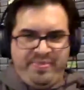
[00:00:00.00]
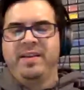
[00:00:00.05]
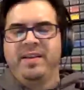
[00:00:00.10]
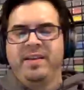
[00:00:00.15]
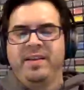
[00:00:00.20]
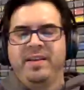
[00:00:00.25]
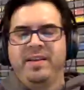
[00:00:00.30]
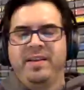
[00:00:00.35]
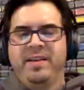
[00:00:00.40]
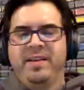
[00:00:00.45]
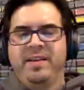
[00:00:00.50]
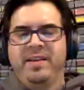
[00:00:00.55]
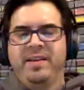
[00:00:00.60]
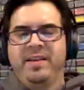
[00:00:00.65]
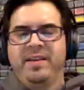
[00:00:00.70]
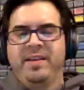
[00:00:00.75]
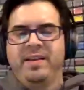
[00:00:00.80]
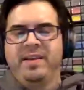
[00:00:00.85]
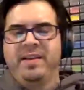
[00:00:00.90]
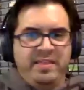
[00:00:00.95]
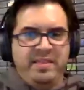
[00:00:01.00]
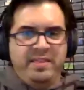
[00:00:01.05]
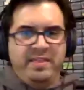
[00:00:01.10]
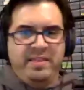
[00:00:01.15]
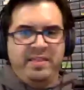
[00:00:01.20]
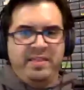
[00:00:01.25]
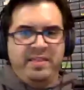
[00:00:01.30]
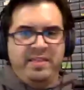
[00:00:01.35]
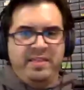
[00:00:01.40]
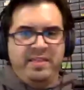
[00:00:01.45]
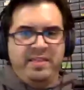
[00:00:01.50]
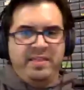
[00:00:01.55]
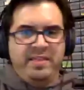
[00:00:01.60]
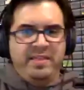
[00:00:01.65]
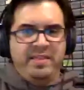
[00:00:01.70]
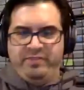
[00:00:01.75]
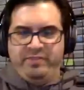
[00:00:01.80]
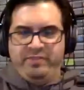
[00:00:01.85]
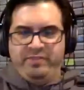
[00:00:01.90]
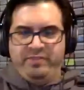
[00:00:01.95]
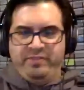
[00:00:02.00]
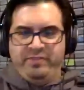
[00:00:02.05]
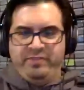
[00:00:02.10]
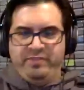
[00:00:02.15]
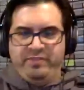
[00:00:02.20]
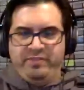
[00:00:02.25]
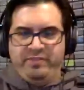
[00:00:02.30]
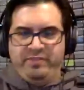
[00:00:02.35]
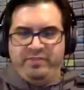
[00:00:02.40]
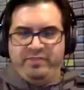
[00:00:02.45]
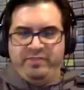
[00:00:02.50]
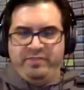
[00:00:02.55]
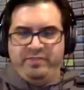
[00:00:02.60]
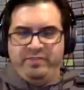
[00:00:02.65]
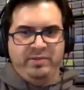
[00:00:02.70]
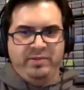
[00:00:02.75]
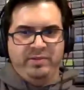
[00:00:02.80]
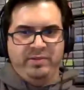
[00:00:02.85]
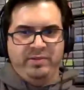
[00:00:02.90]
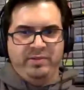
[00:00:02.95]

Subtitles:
but nobody there was offered a job in real time.